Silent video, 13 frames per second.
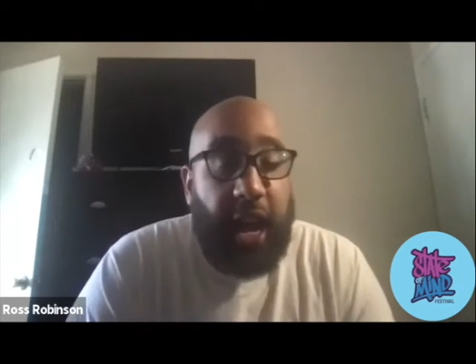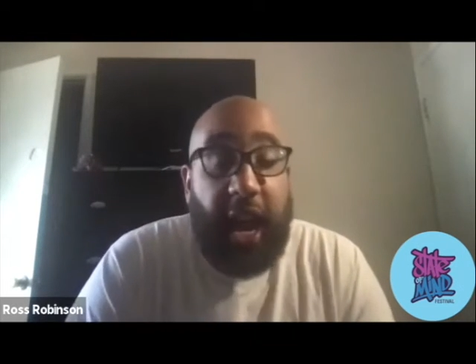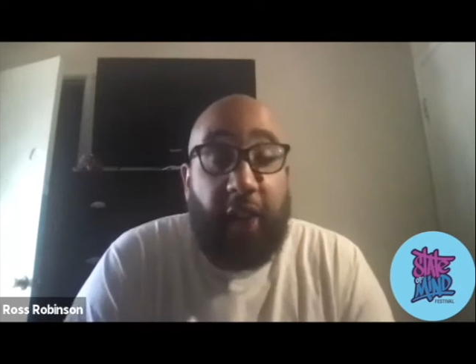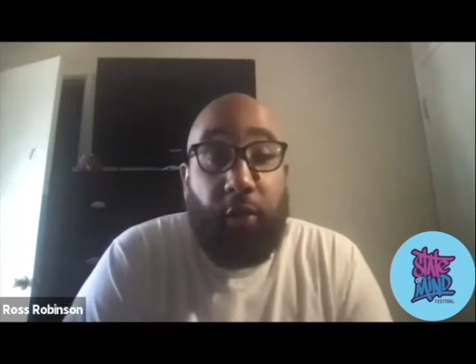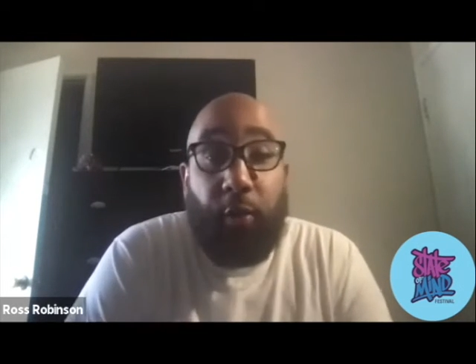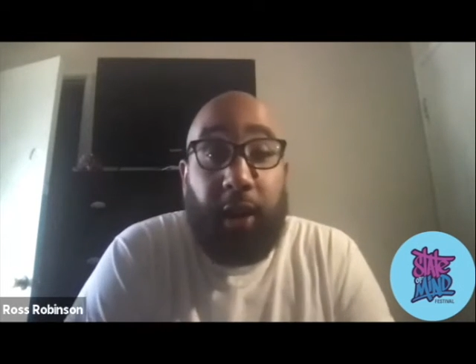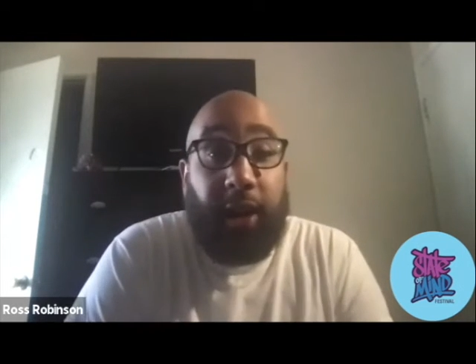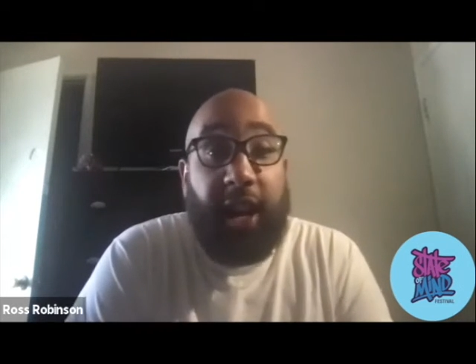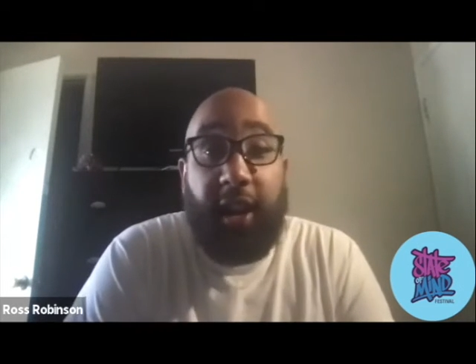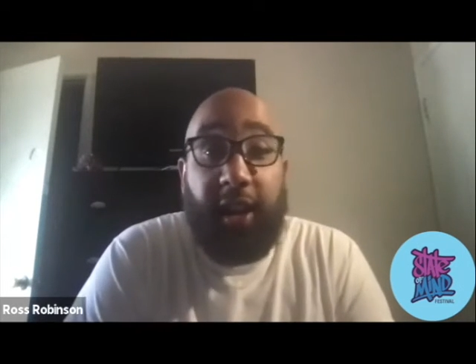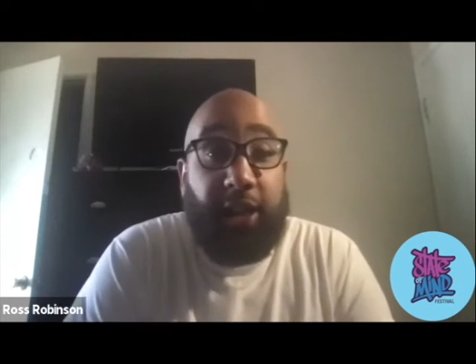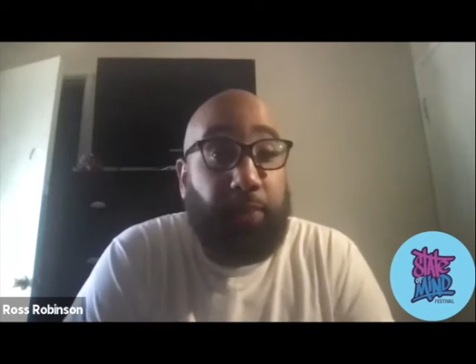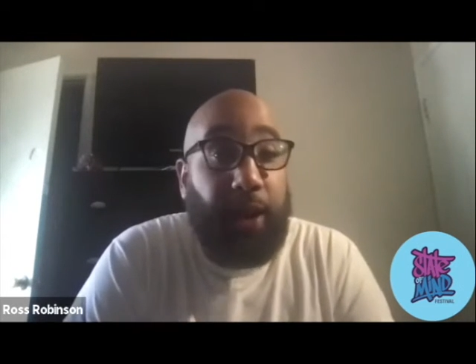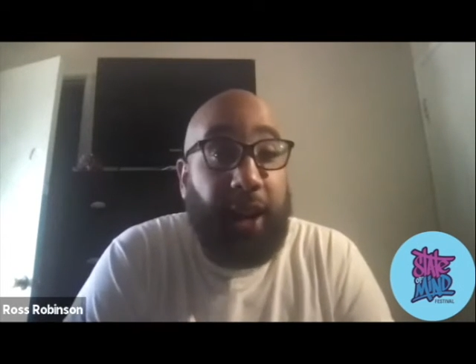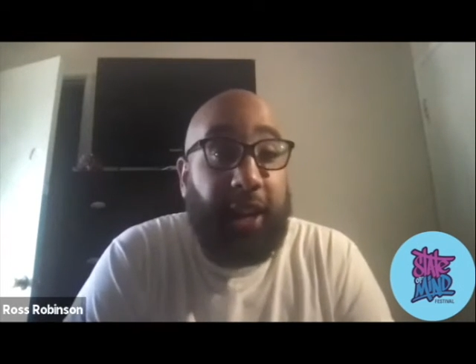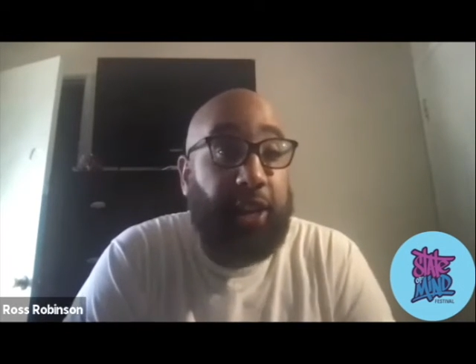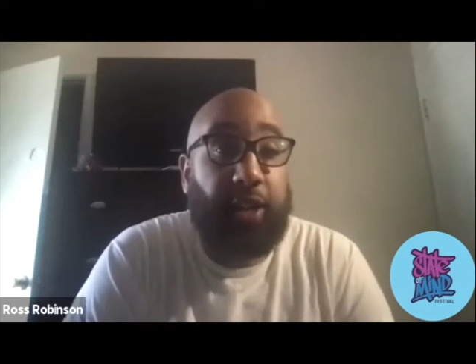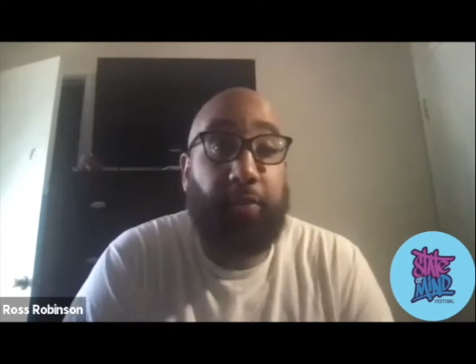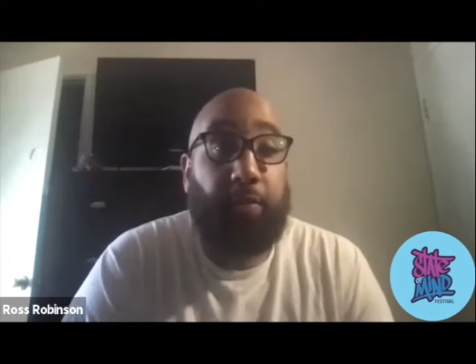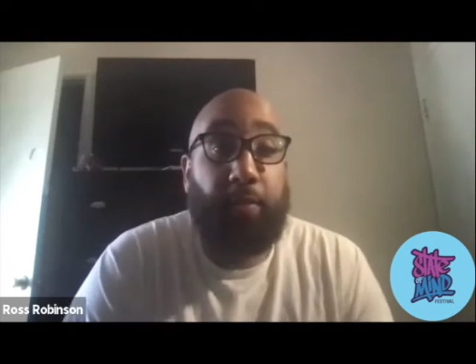everyone here has
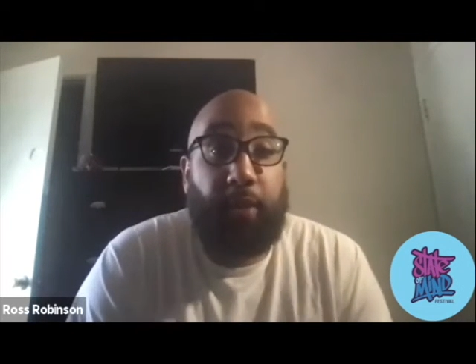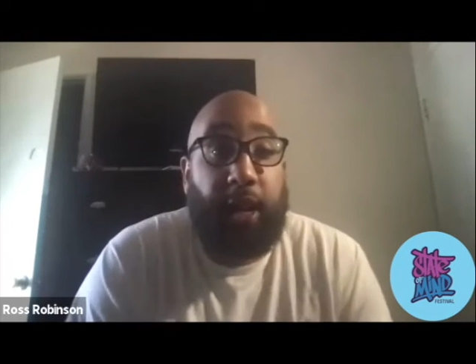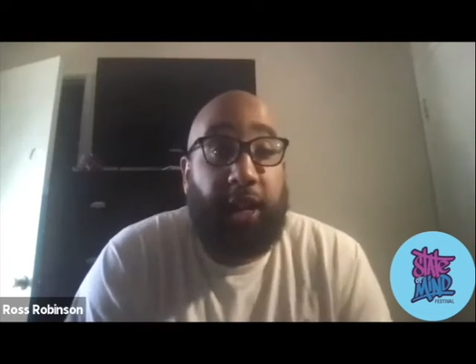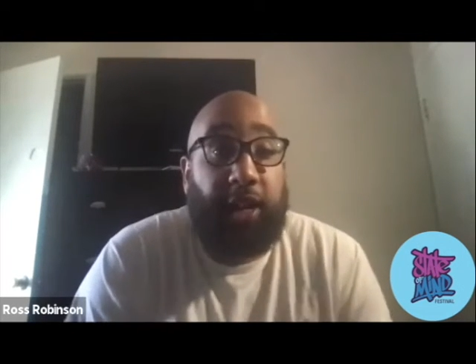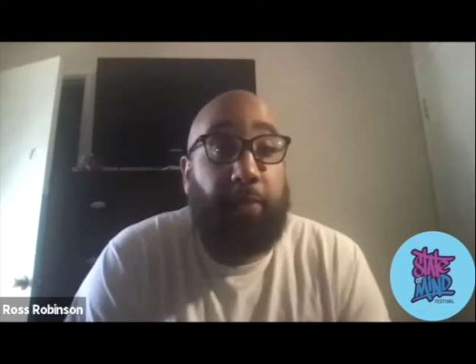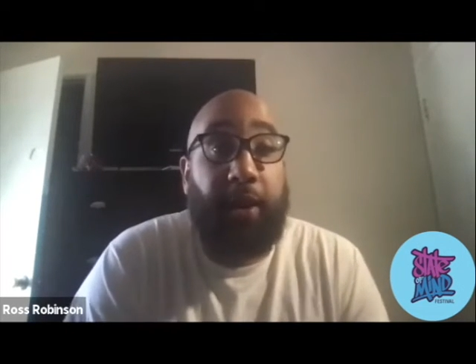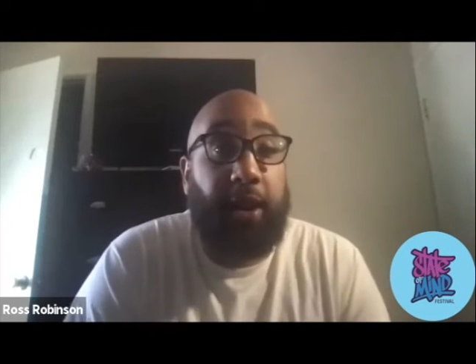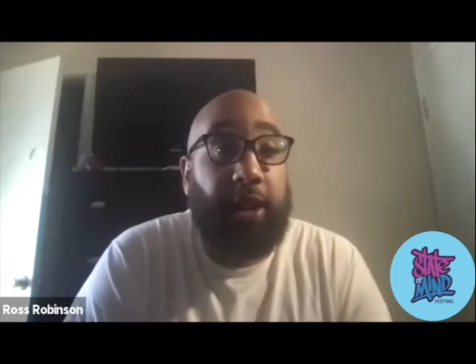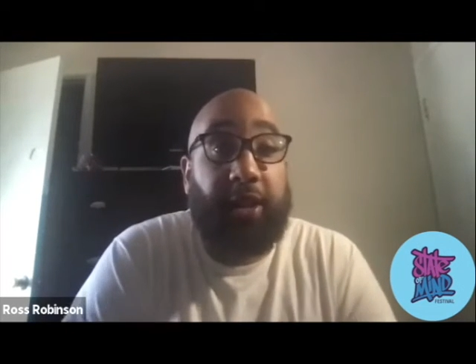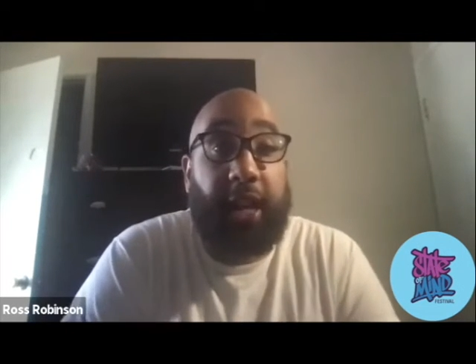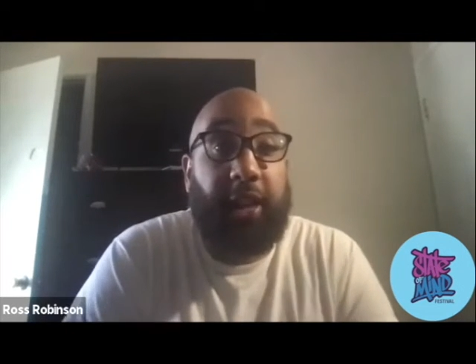probably experienced